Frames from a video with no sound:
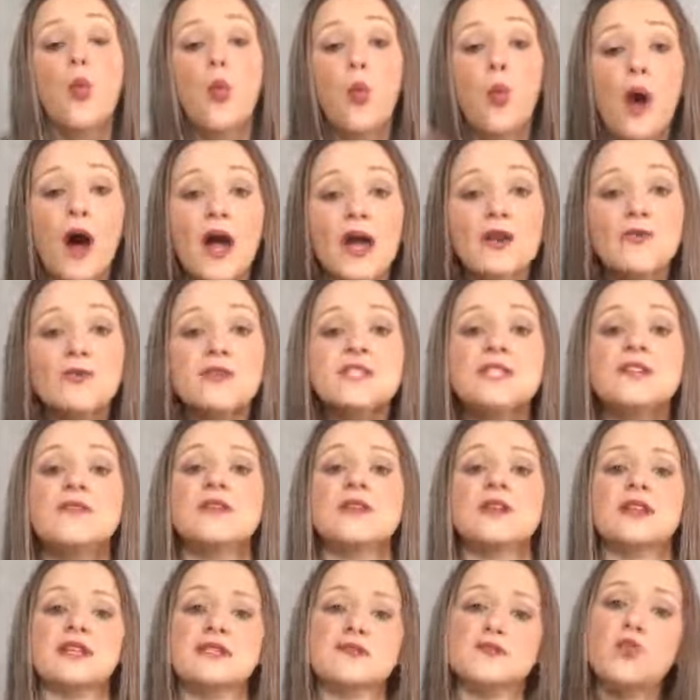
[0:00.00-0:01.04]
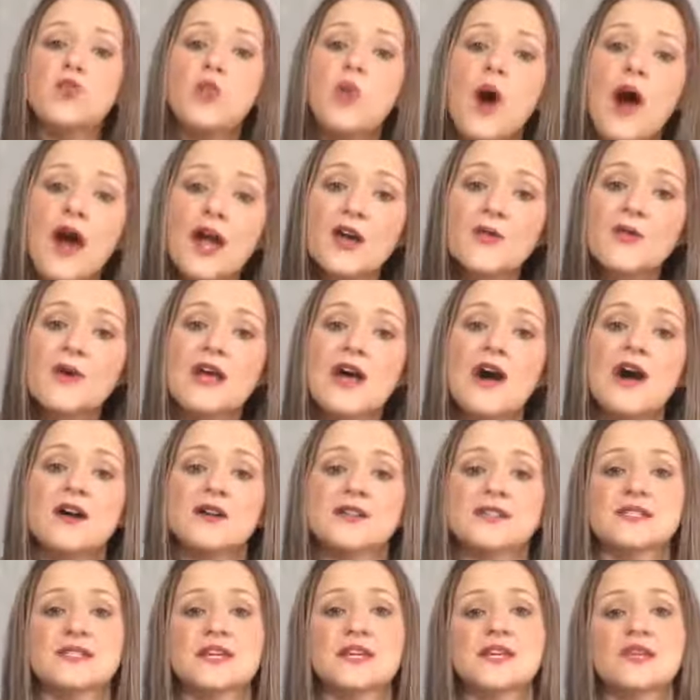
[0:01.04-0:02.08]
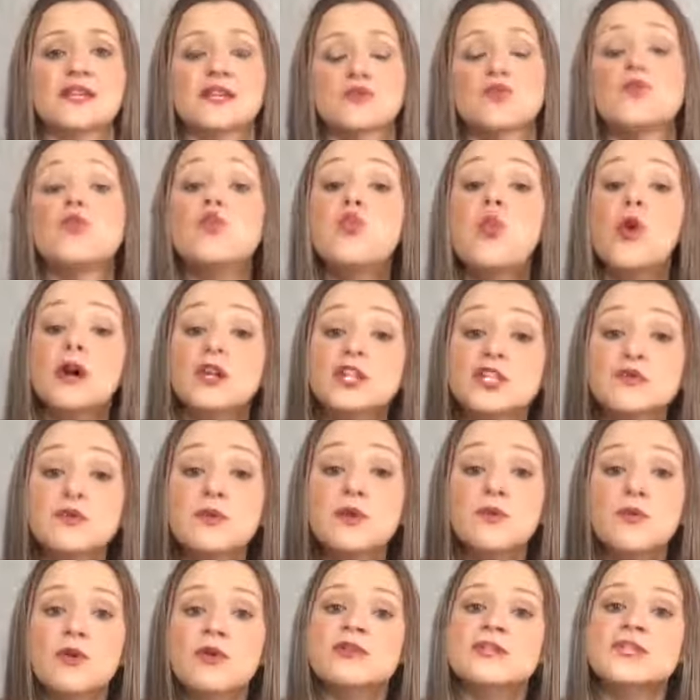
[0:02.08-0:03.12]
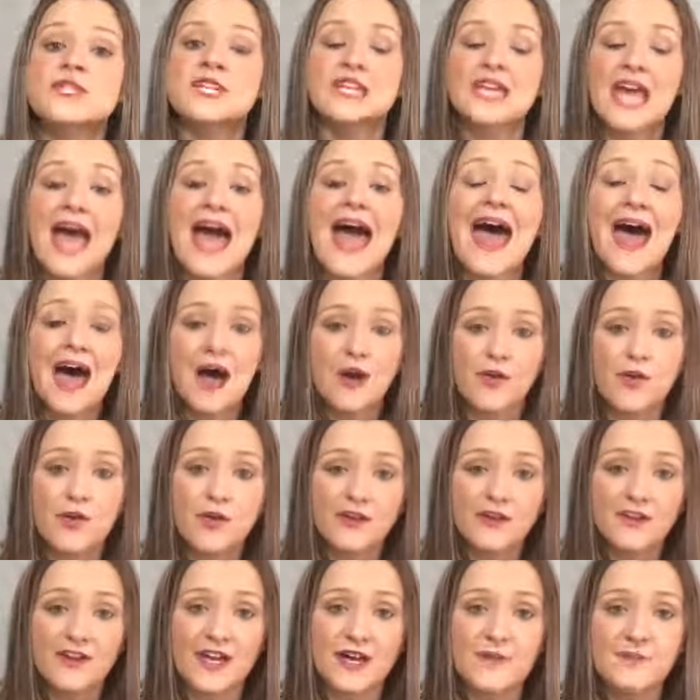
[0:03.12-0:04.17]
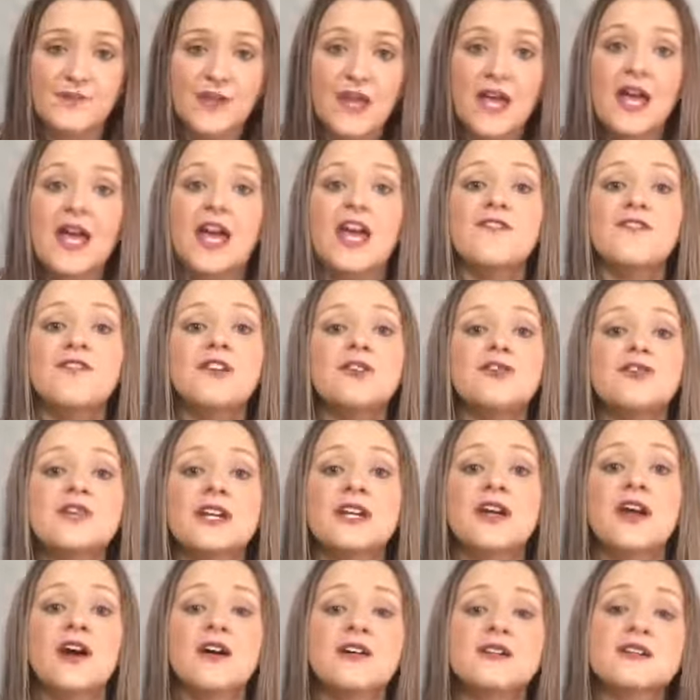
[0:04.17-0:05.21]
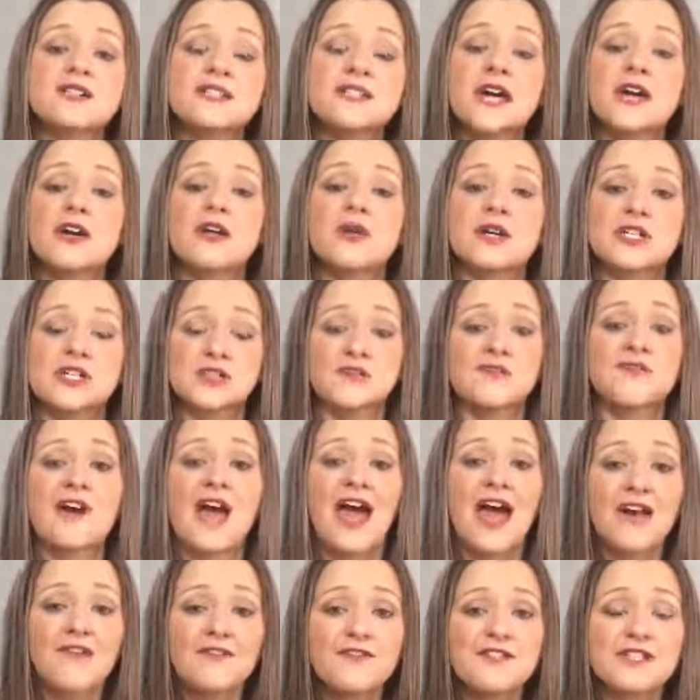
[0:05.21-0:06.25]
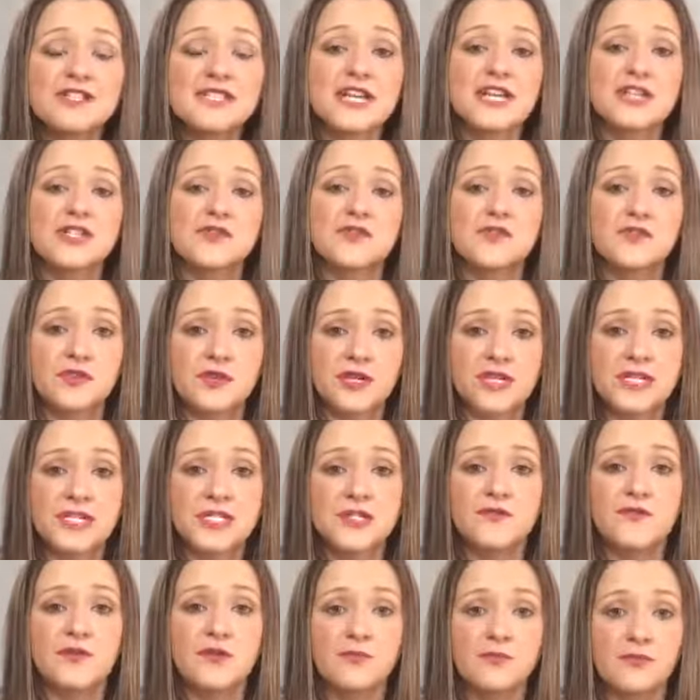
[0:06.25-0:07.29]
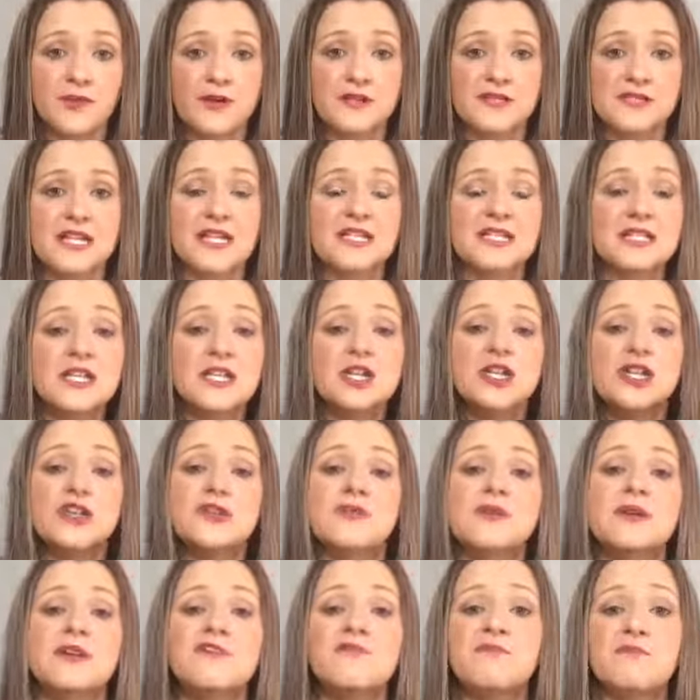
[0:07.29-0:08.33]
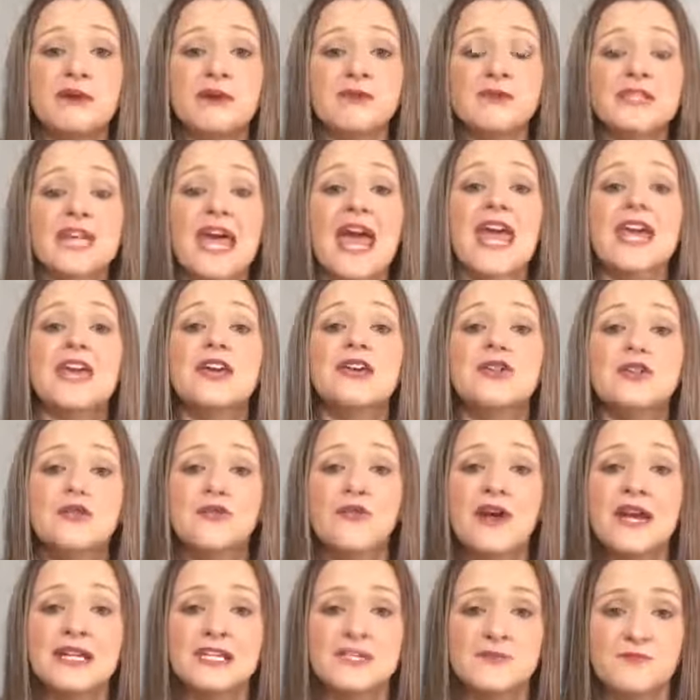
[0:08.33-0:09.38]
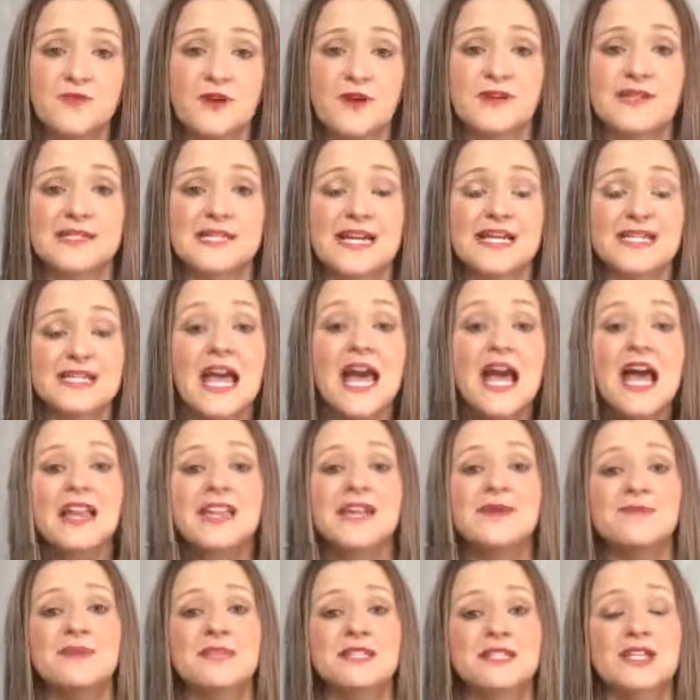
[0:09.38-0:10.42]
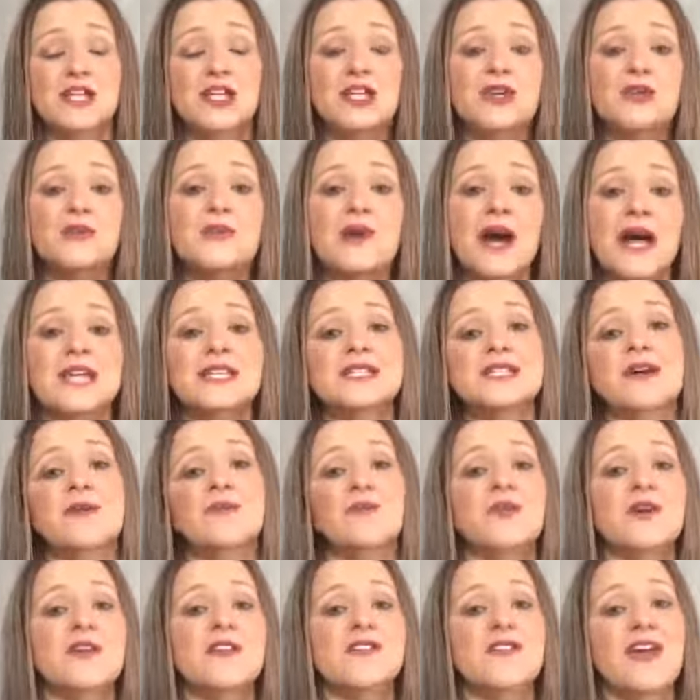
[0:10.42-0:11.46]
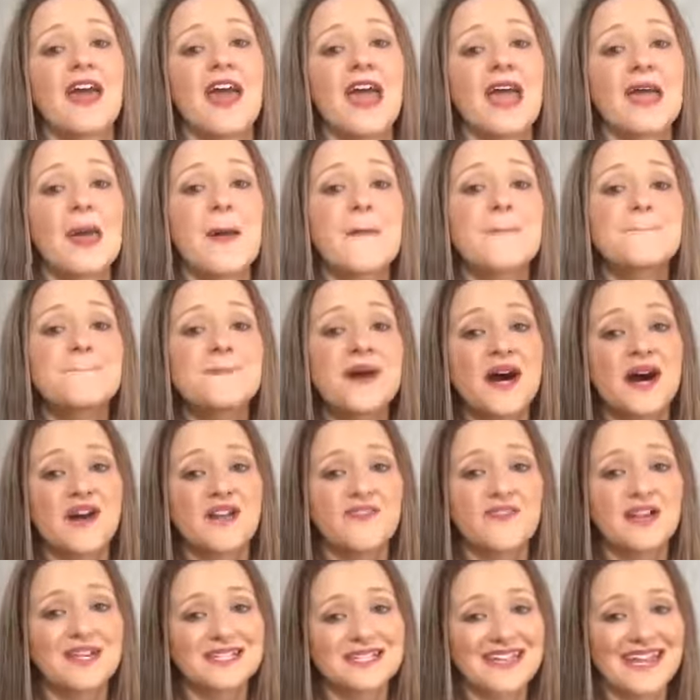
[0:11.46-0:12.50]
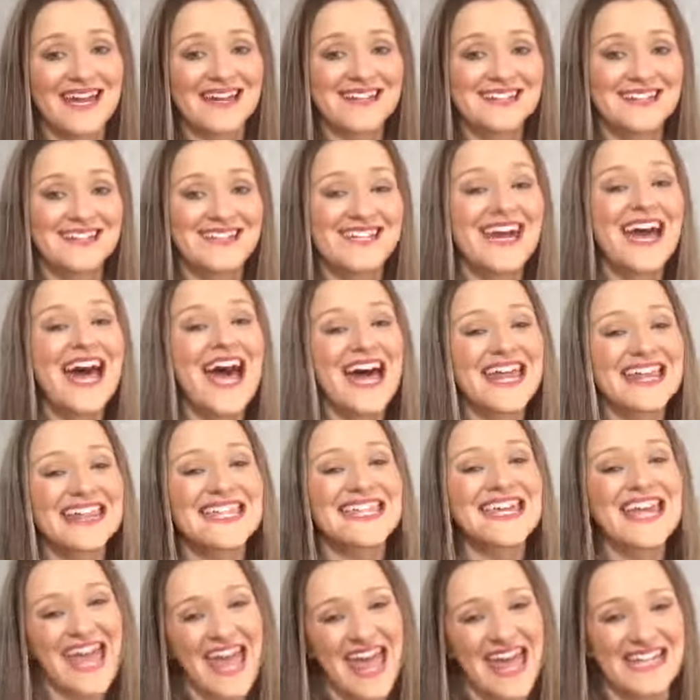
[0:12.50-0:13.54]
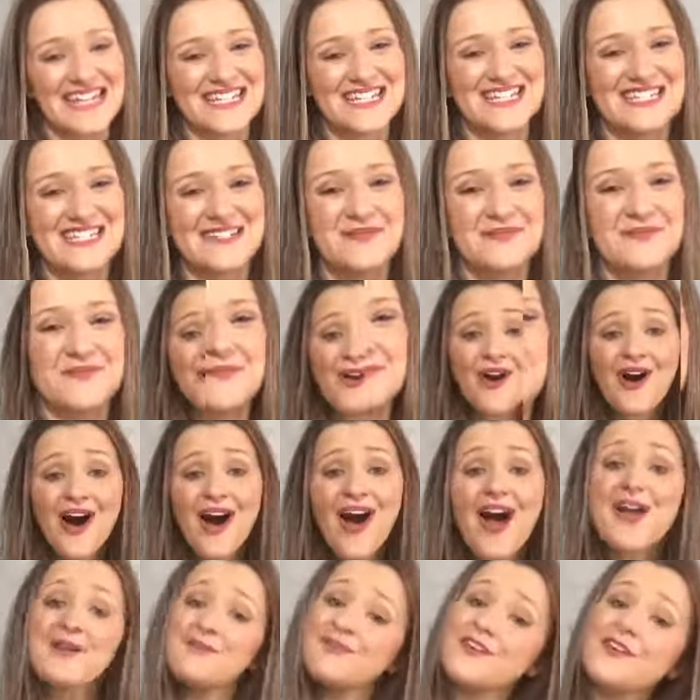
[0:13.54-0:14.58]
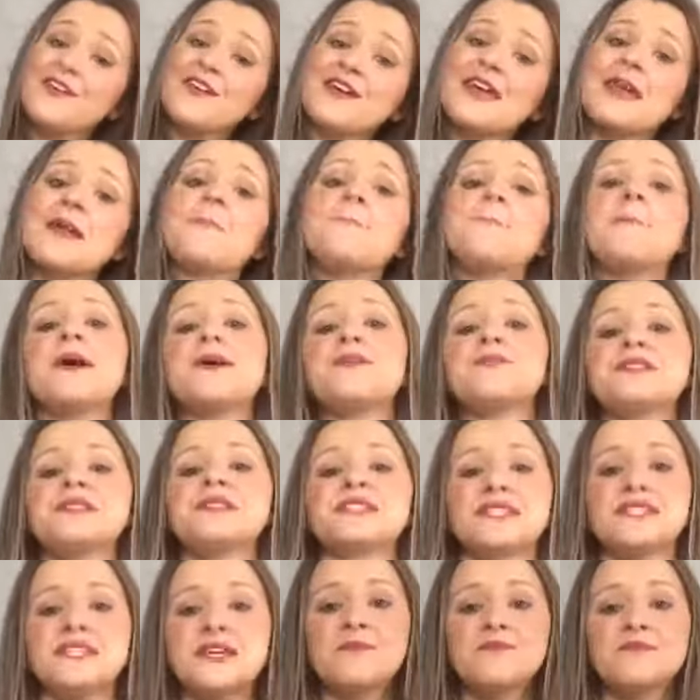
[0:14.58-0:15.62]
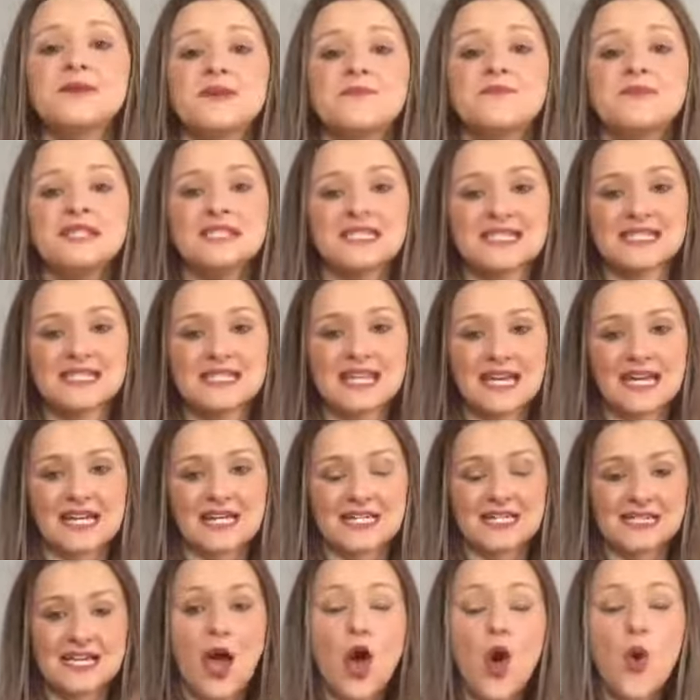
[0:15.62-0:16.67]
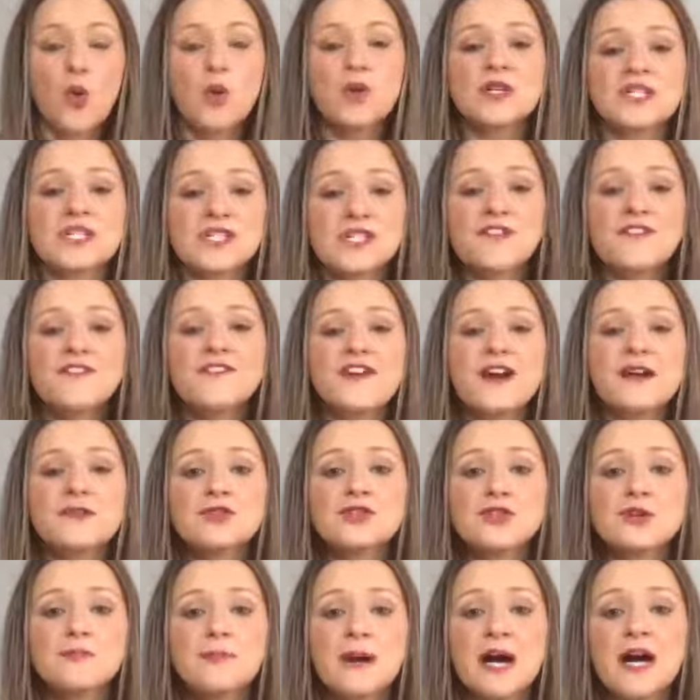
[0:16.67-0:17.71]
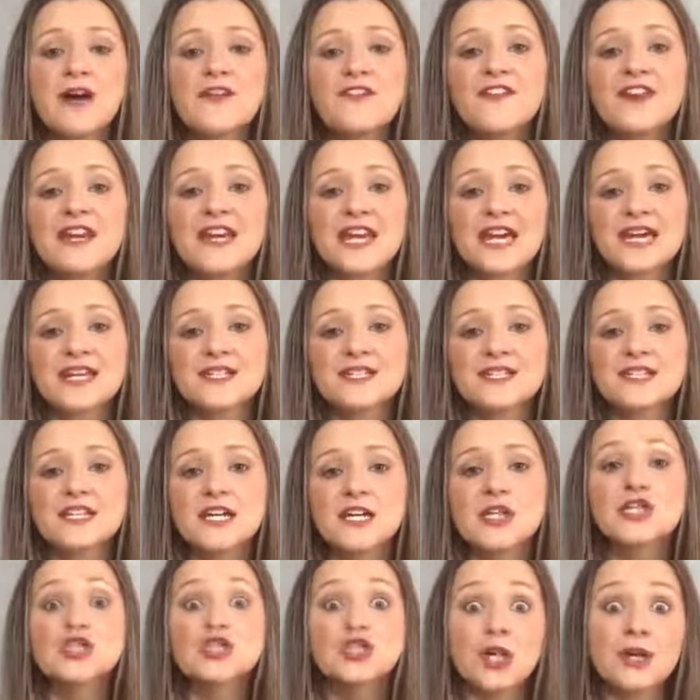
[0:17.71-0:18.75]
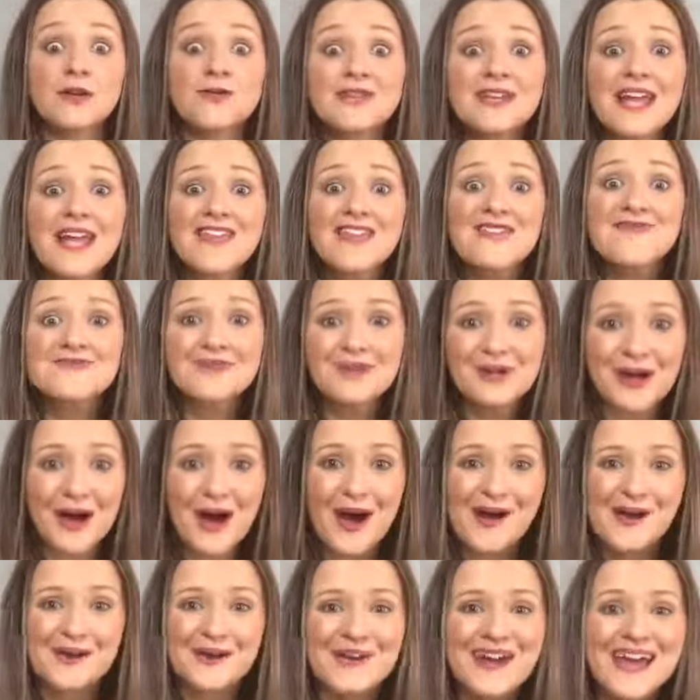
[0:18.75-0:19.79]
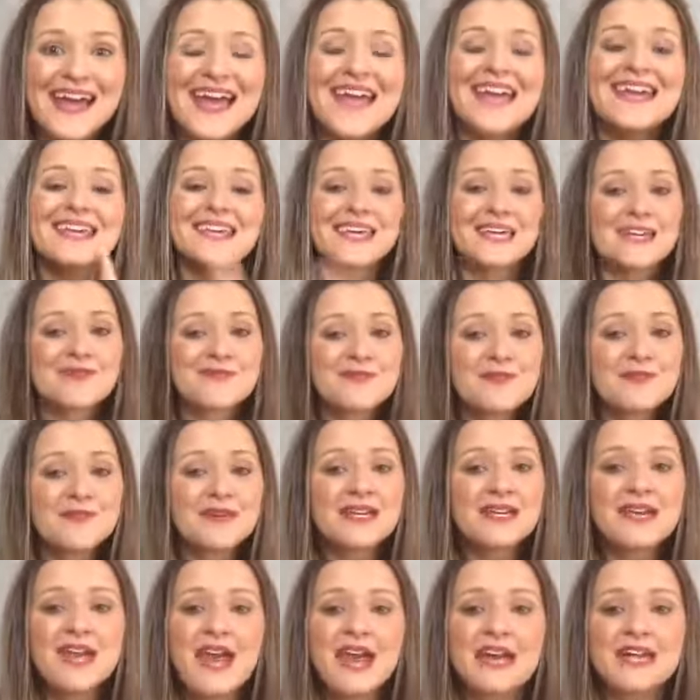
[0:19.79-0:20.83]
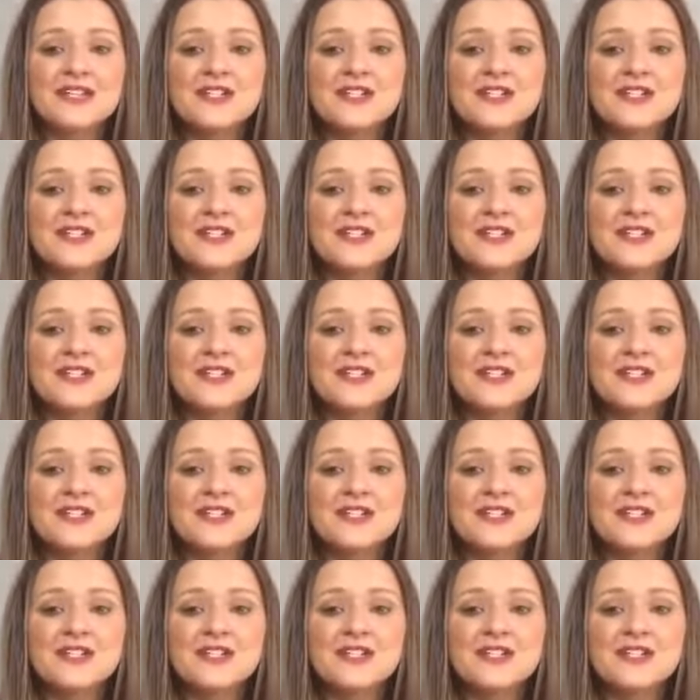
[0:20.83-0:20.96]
Why are we doing this? Why are we asking this? What do we want to get out of it? If you can answer that question for every stage of your interview process, then you will have built a great process that means that you will end up with a perfect candidate at the end. And you know what? I'm throwing in bonus tip number 6. Once you've found your perfect candidate, don't let them go. Keep them engaged.